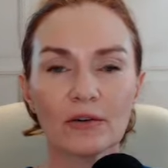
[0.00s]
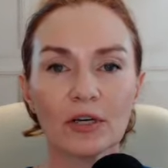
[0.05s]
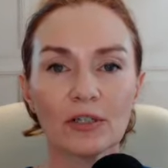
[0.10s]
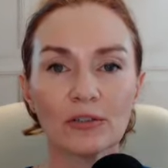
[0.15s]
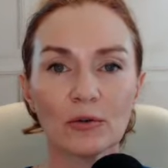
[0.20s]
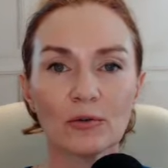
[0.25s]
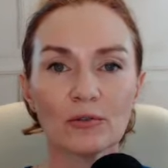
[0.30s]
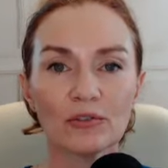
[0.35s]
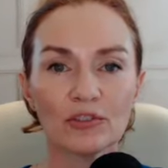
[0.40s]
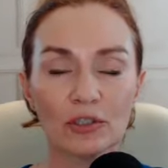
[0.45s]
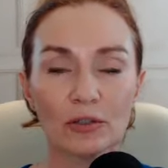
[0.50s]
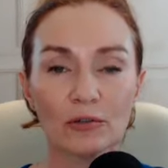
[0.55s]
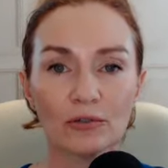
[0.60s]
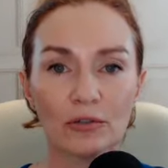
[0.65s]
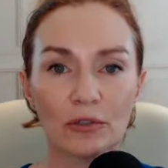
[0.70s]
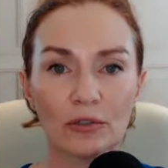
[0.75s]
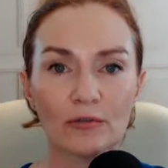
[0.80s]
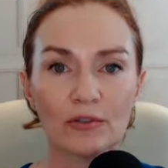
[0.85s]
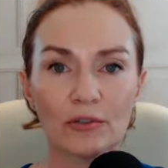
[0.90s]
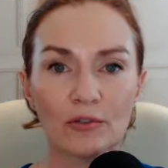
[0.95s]
adult
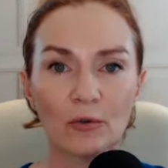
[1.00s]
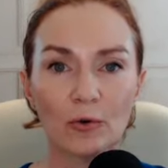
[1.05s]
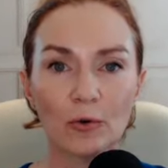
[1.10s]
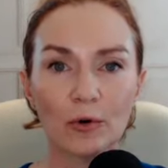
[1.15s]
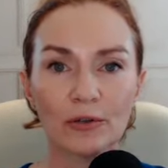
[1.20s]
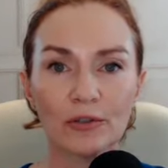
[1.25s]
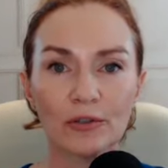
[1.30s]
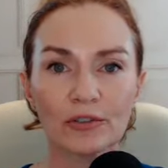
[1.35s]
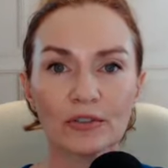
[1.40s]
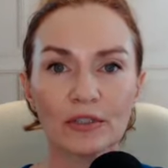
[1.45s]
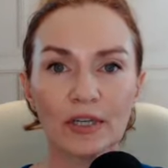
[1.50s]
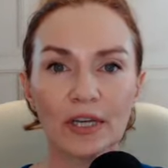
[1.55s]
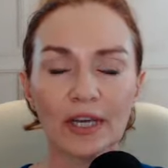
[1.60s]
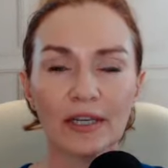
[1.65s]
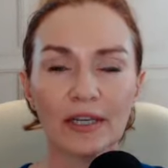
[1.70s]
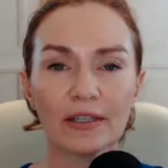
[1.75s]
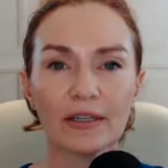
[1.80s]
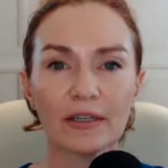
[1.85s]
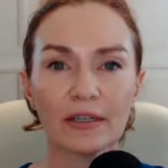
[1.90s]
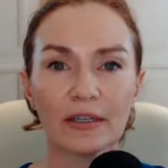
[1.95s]
children of divorce
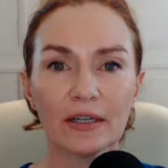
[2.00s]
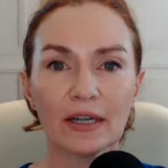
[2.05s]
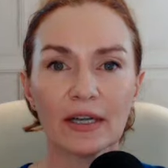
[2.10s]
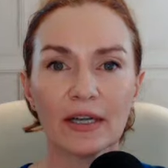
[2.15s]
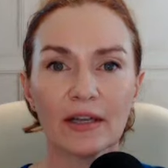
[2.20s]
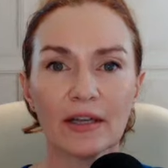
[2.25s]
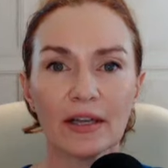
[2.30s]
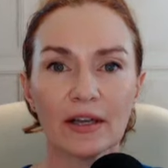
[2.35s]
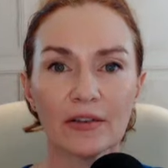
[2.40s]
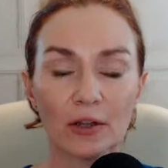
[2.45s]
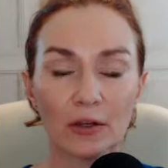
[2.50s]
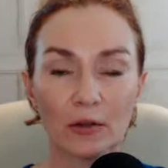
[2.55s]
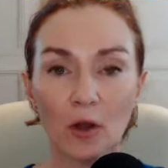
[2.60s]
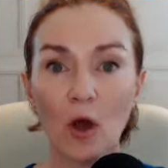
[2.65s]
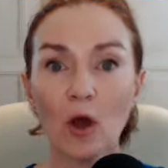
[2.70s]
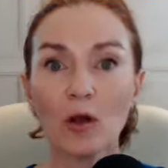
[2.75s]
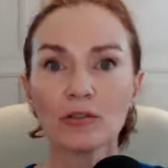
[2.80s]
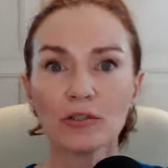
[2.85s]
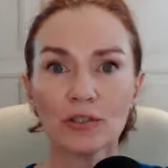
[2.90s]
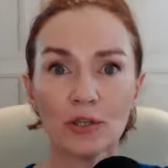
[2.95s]
and the
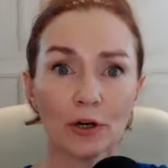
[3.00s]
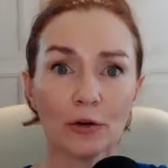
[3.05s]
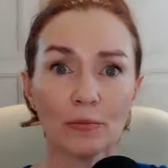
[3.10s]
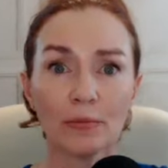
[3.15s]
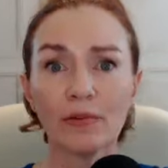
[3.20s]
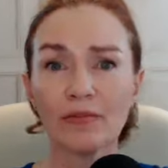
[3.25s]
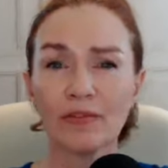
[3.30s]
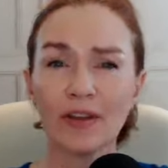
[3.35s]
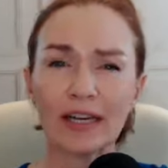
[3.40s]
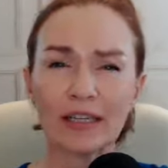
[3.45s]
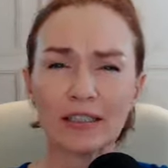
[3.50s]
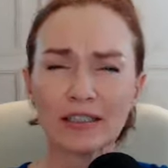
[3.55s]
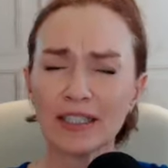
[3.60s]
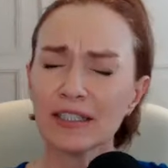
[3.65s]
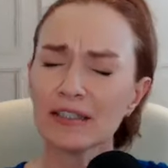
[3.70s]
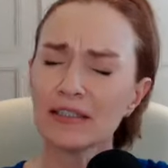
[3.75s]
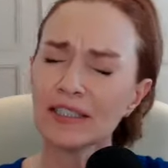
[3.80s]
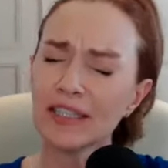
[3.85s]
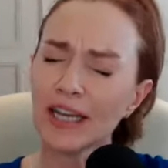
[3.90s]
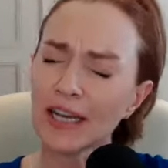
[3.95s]
long-term effects.
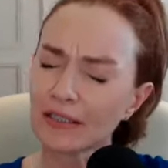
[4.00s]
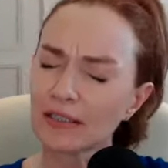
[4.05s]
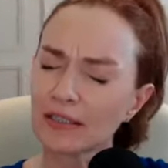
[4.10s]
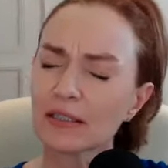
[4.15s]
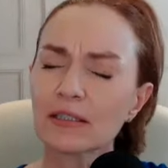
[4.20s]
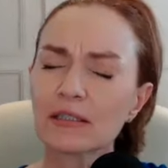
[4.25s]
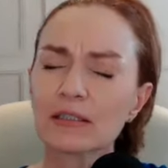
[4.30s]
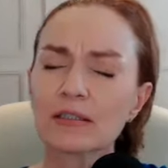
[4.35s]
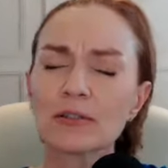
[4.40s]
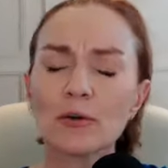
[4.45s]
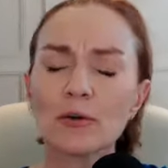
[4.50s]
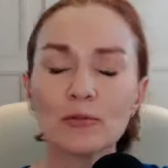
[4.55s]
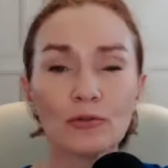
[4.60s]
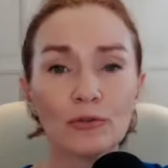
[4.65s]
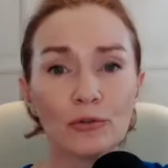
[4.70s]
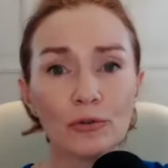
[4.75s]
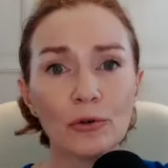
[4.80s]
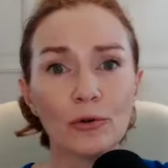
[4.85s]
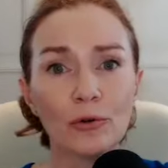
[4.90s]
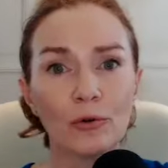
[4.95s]
And yes, it's so
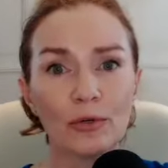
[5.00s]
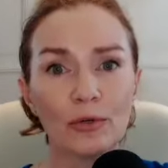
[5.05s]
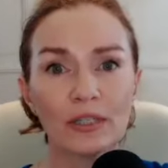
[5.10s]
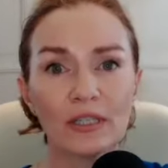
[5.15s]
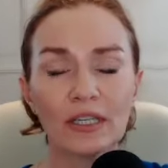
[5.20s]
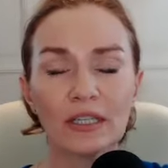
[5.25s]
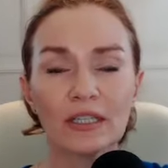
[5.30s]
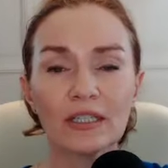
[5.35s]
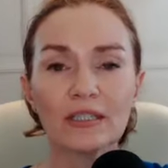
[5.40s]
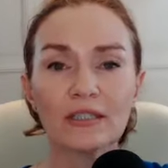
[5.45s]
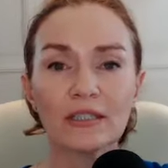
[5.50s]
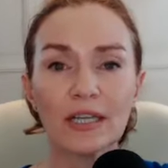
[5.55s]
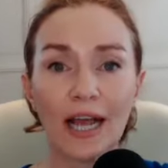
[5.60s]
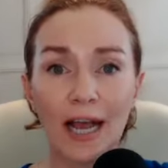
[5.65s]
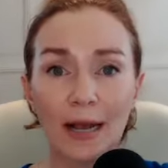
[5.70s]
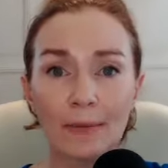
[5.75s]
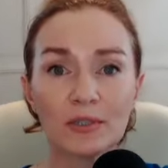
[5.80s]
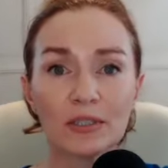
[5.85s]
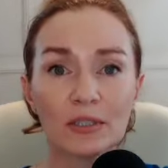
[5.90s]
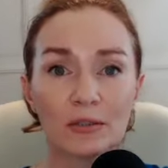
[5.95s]
true. It is
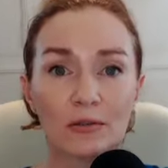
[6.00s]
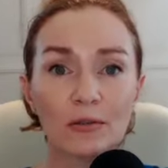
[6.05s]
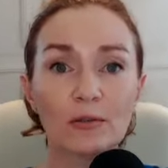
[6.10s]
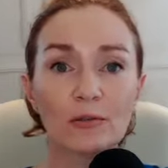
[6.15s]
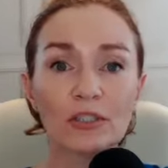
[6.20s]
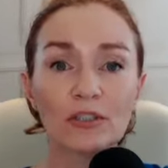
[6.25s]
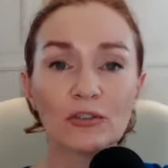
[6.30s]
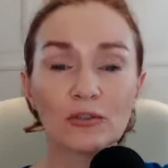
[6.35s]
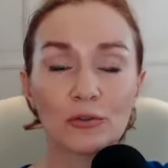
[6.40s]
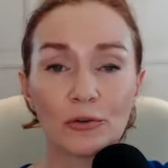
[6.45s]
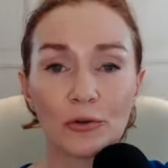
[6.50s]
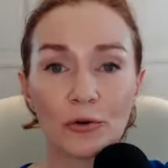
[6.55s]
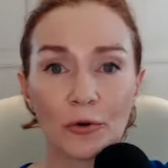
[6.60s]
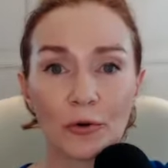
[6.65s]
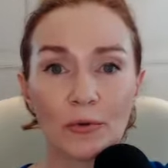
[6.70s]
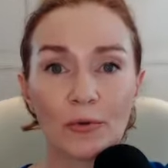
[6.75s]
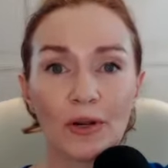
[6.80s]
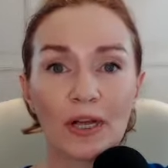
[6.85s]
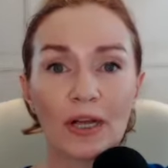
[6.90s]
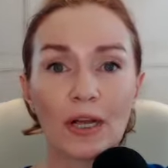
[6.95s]
absolutely
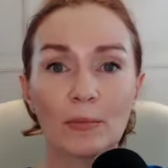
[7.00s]
true.